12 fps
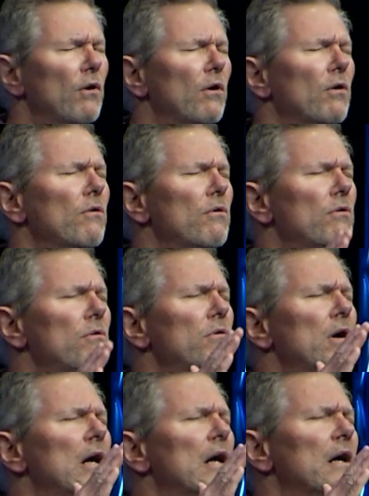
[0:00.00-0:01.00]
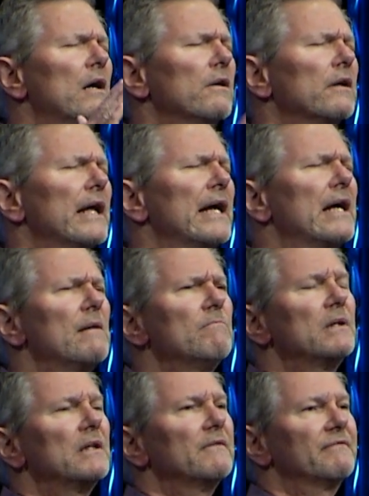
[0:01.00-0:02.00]
O
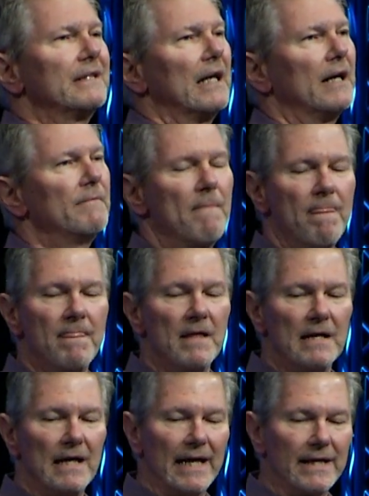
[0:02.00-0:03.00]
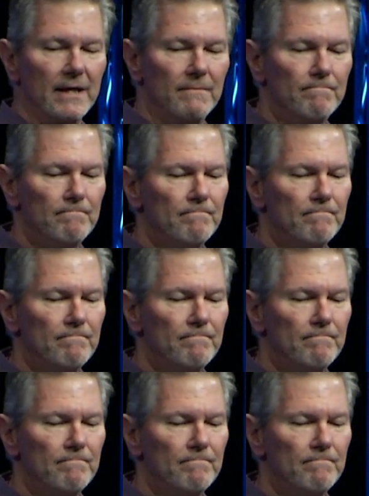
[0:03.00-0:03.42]
Lamb of God, I come.